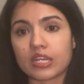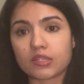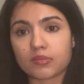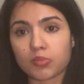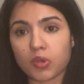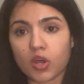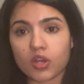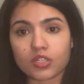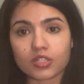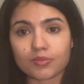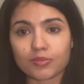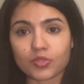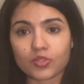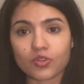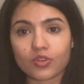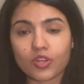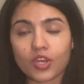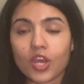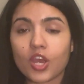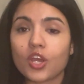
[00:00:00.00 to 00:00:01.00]
as
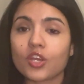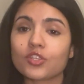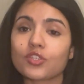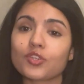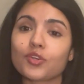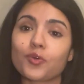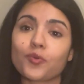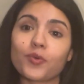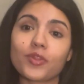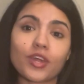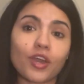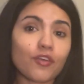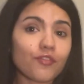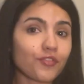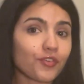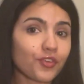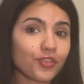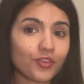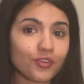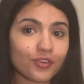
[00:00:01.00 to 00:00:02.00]
possible. So without
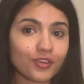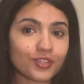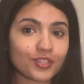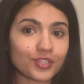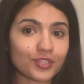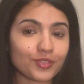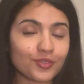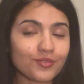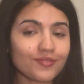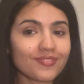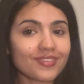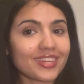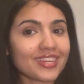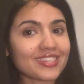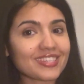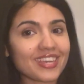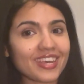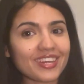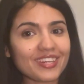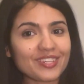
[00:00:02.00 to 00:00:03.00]
further ado,
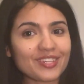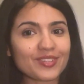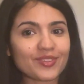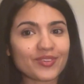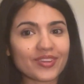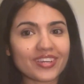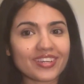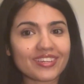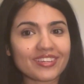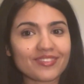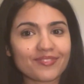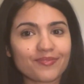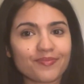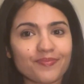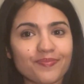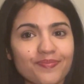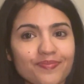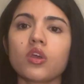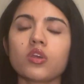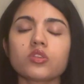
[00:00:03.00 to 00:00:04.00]
let's get into it.
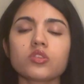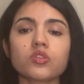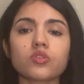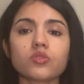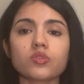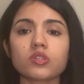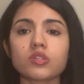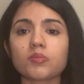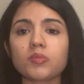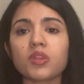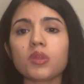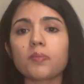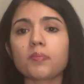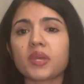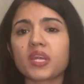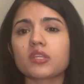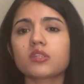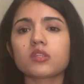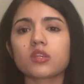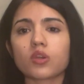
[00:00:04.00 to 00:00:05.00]
So some of the
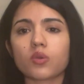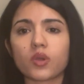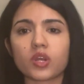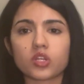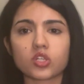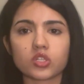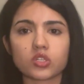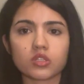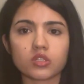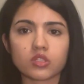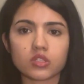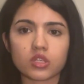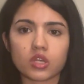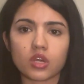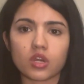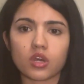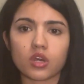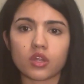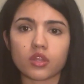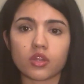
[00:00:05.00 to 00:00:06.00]
basic questions
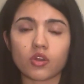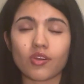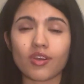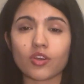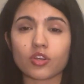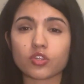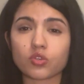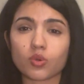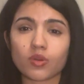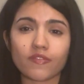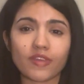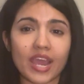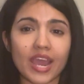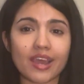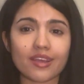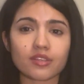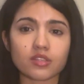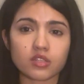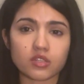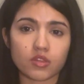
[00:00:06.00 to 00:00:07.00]
that are sort of
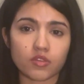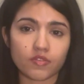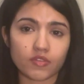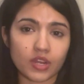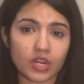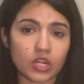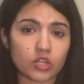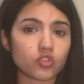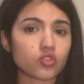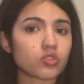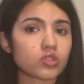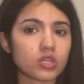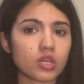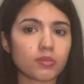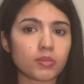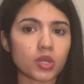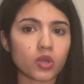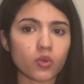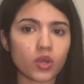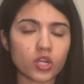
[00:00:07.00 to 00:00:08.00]
asked in the financial
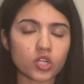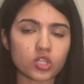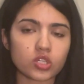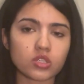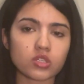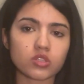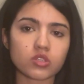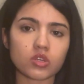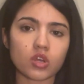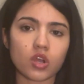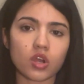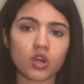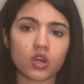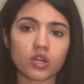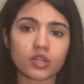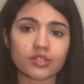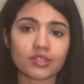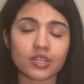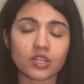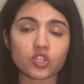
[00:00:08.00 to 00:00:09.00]
statement questions are
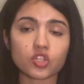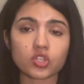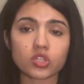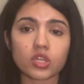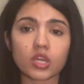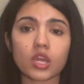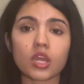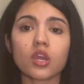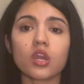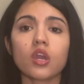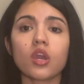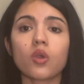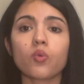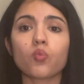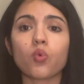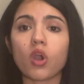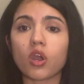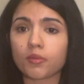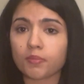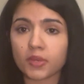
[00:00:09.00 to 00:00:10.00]
essentially,
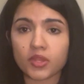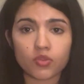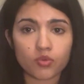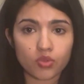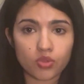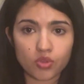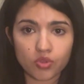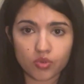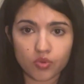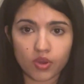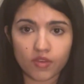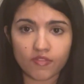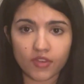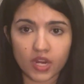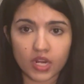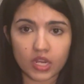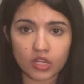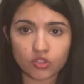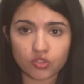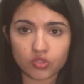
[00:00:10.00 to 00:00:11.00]
walk me through the three
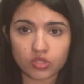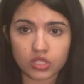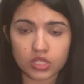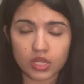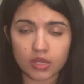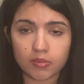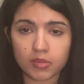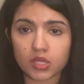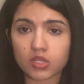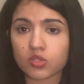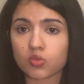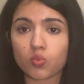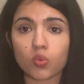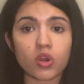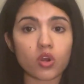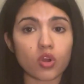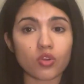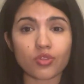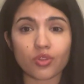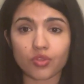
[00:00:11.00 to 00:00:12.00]
financial statements.
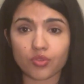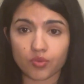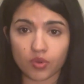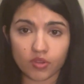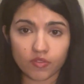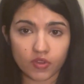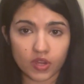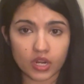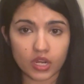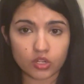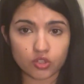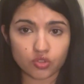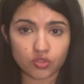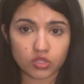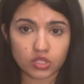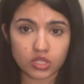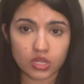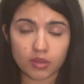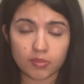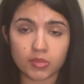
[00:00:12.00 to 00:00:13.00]
What are the three financial
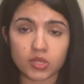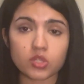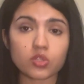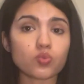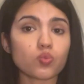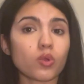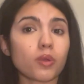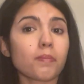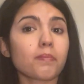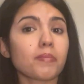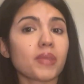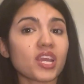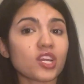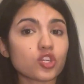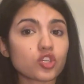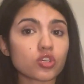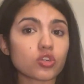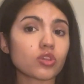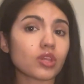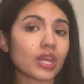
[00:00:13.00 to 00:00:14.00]
statements? What
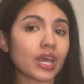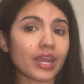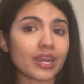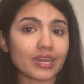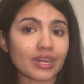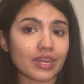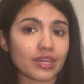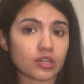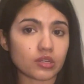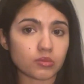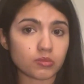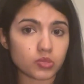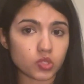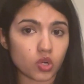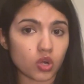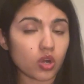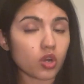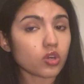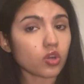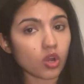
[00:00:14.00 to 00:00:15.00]
major line items
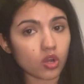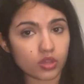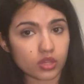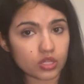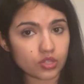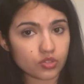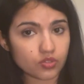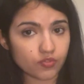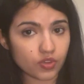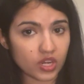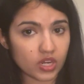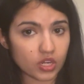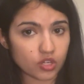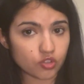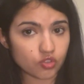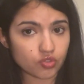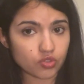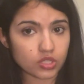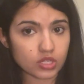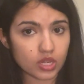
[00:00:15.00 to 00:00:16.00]
are on these
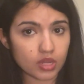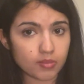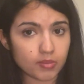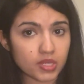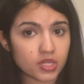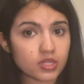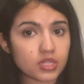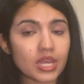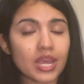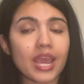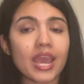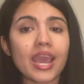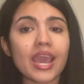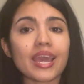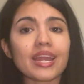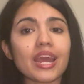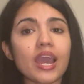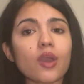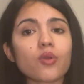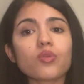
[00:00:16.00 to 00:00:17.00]
financial statements?
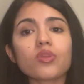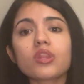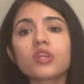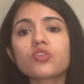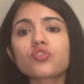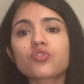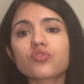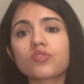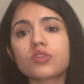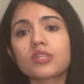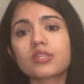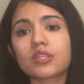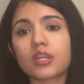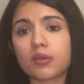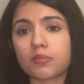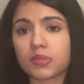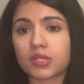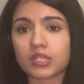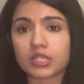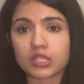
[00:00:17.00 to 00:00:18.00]
And how do these three
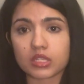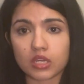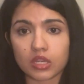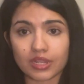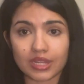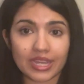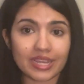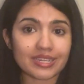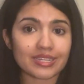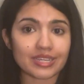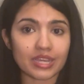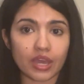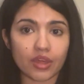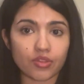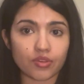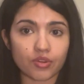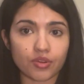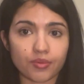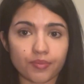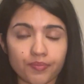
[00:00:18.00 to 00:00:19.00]
statements link
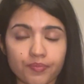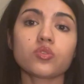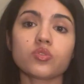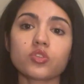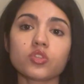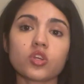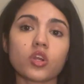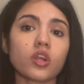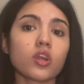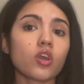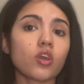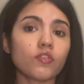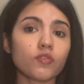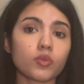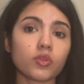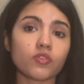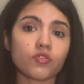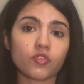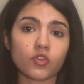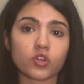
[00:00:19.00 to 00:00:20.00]
together? So starting off
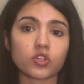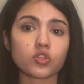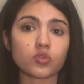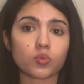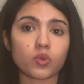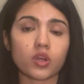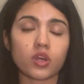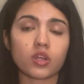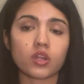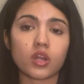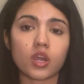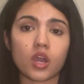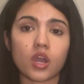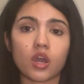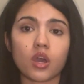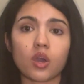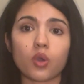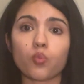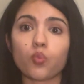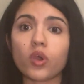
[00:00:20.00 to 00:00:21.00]
with the first one,
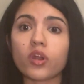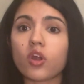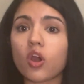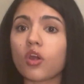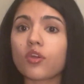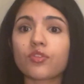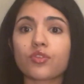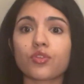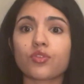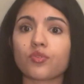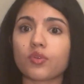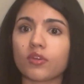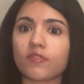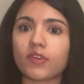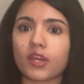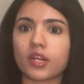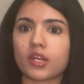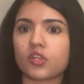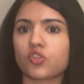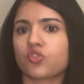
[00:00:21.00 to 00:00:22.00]
what are the three
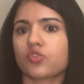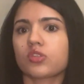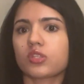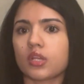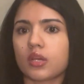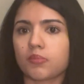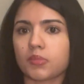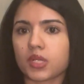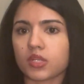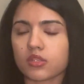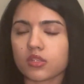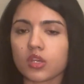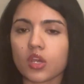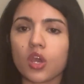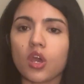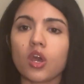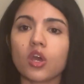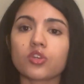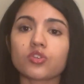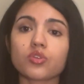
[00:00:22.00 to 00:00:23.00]
financial statements?
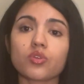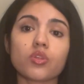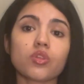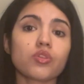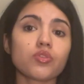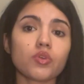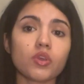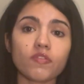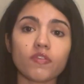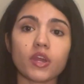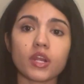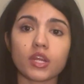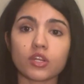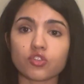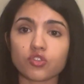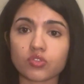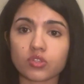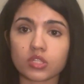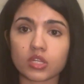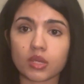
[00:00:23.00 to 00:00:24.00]
So the three
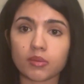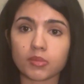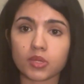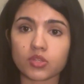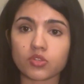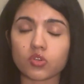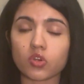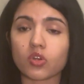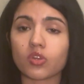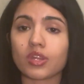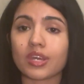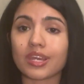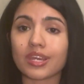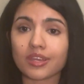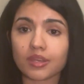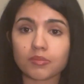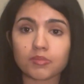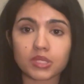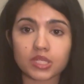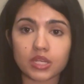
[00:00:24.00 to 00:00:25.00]
financial statements are the
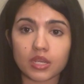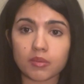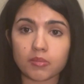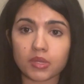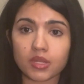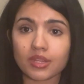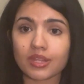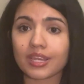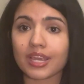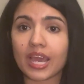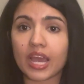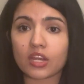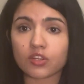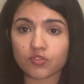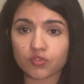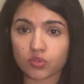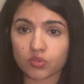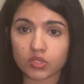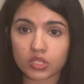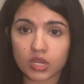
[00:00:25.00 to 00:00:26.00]
income statement, the cash
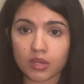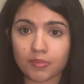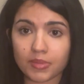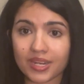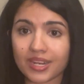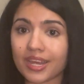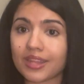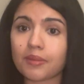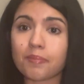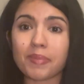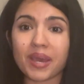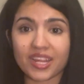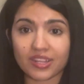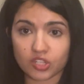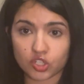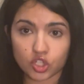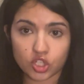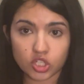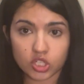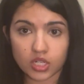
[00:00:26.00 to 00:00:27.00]
flow statement, and the
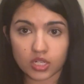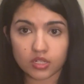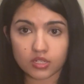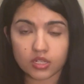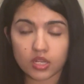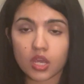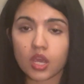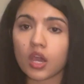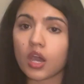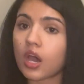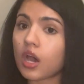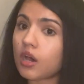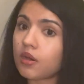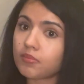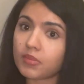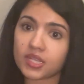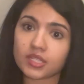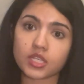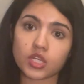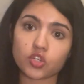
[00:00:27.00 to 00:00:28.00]
balance sheet,
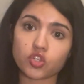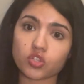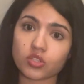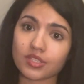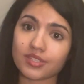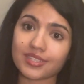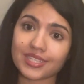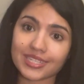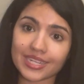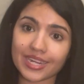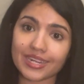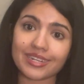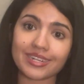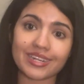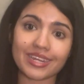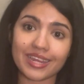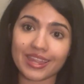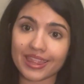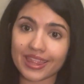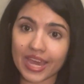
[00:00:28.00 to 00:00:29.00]
essentially stated
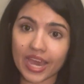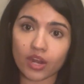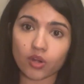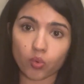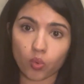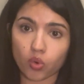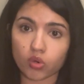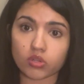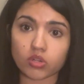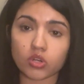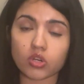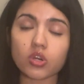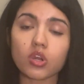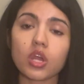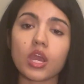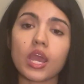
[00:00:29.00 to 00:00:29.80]
in that order.